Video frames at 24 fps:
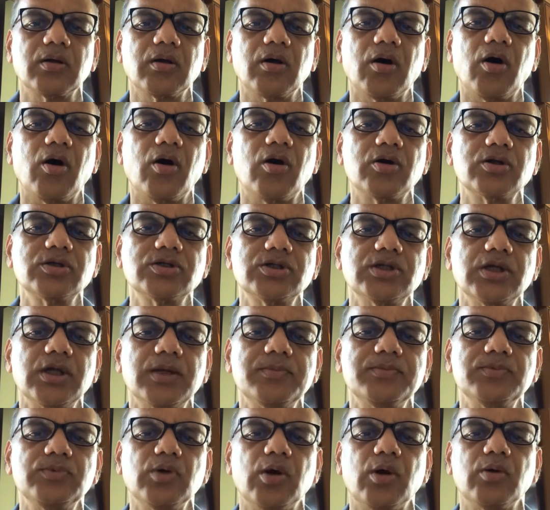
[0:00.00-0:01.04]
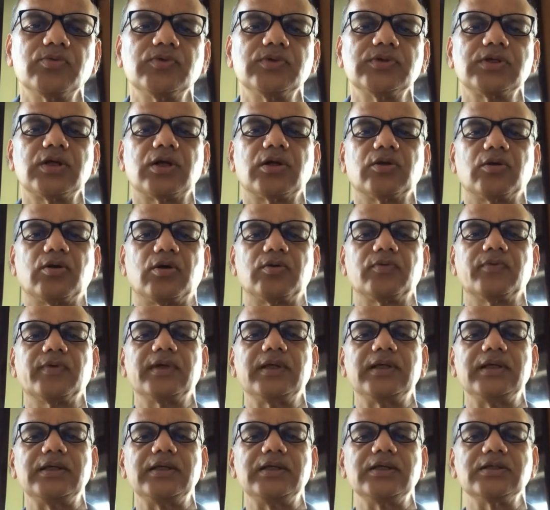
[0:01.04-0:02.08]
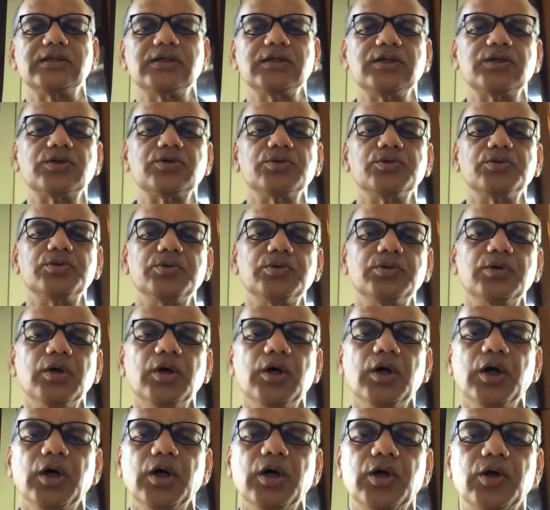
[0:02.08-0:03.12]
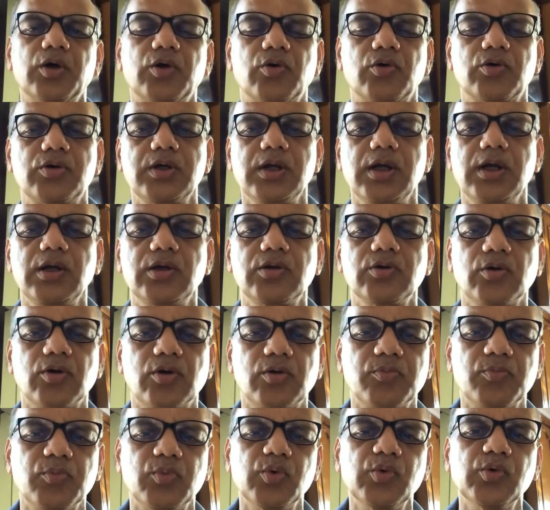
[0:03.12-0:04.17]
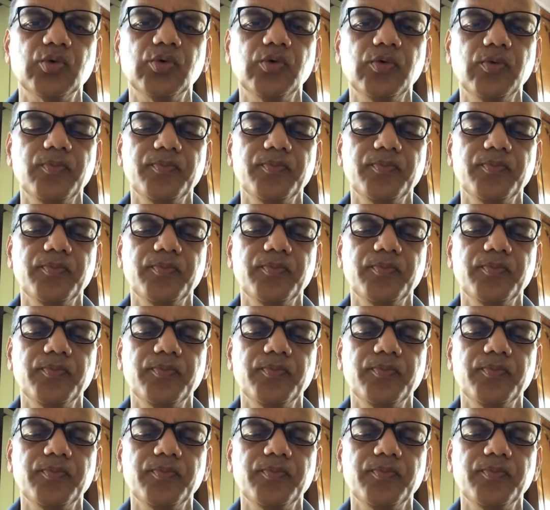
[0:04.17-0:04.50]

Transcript: odd shaped jobs which are not very easy to rotate or move.